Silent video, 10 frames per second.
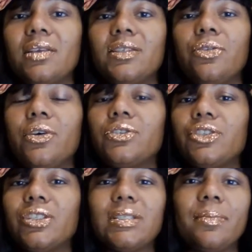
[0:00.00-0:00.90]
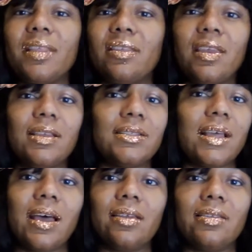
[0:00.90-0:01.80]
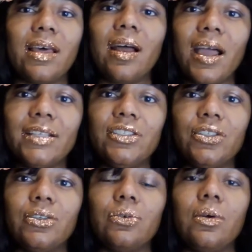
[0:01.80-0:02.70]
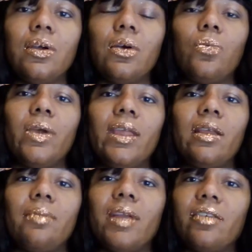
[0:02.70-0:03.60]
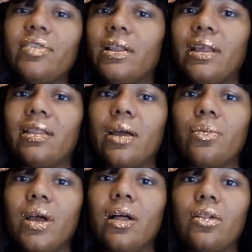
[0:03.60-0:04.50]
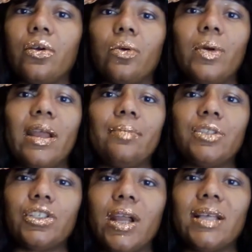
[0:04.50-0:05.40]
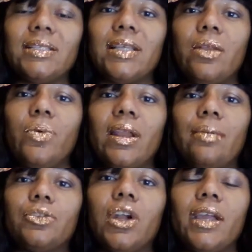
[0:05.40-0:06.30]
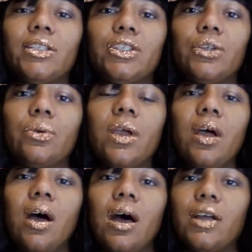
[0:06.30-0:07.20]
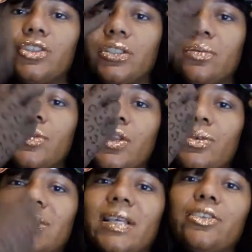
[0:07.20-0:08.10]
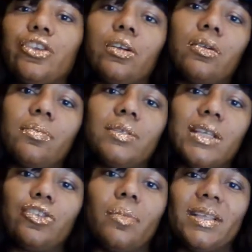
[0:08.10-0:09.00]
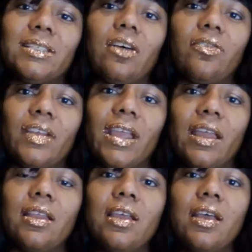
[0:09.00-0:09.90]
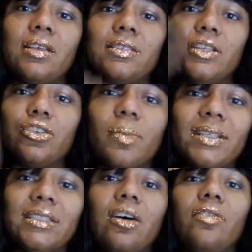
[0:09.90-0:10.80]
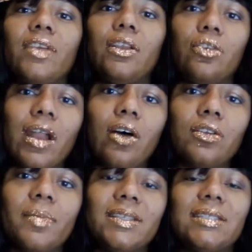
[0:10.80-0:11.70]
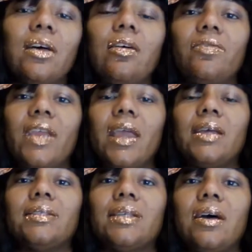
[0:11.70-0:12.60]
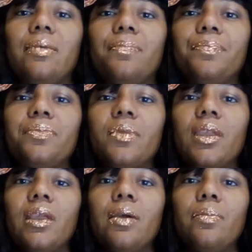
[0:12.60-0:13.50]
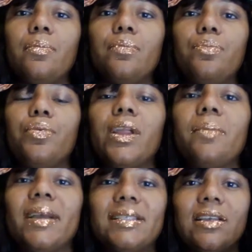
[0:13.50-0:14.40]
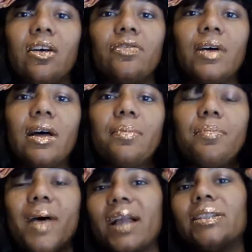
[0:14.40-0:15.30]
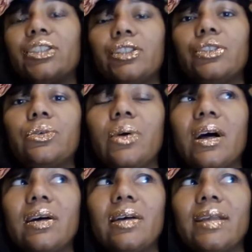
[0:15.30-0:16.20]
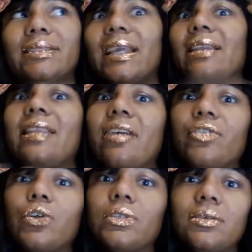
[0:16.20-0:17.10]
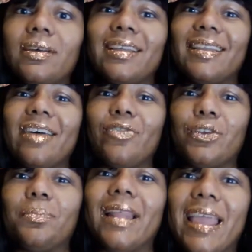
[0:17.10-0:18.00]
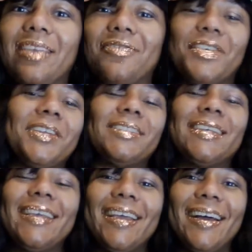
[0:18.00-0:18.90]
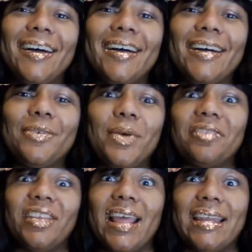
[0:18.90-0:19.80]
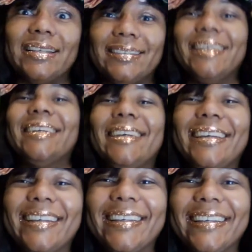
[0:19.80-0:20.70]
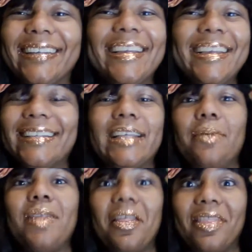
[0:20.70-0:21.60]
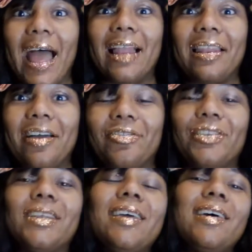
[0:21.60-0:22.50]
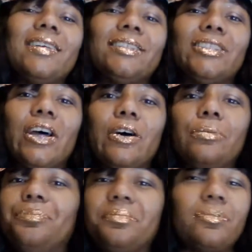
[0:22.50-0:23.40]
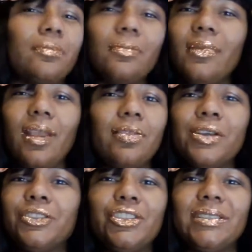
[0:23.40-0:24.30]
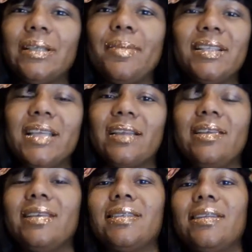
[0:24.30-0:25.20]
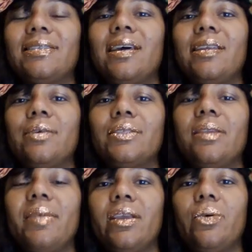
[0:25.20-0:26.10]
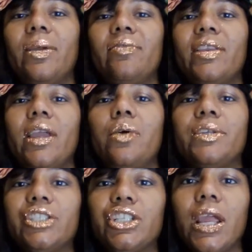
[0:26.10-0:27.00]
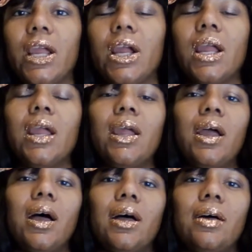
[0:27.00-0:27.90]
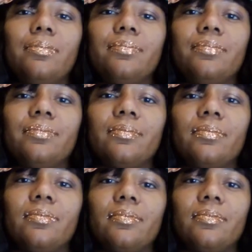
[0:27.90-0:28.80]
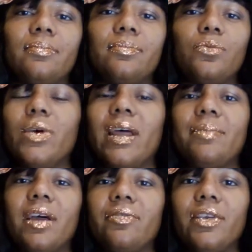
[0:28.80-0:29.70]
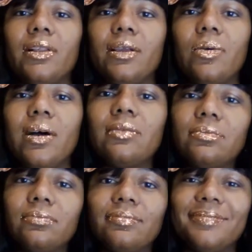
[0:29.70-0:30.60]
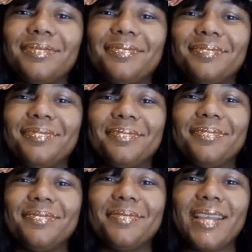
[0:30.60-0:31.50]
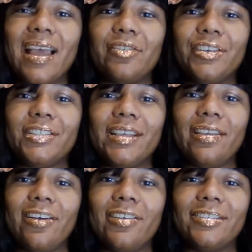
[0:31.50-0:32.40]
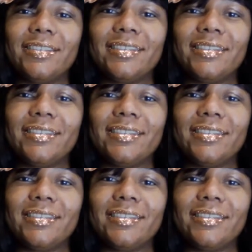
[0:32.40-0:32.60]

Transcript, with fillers: So those are just some of the things that, that I do when I'm not feeling that well or when I'm stressed and when I'm trying to uh, just, you know, center, center myself again, center myself and ground myself and, um, bring myself uh, back to uh, I'd say a leveled a leveled playing field, uh, whatever that is, because I'm not that leveled. So those are just some of the techniques I decided I was going to make a quick video and share um, when I'm not feeling well. Have a good day, y'all.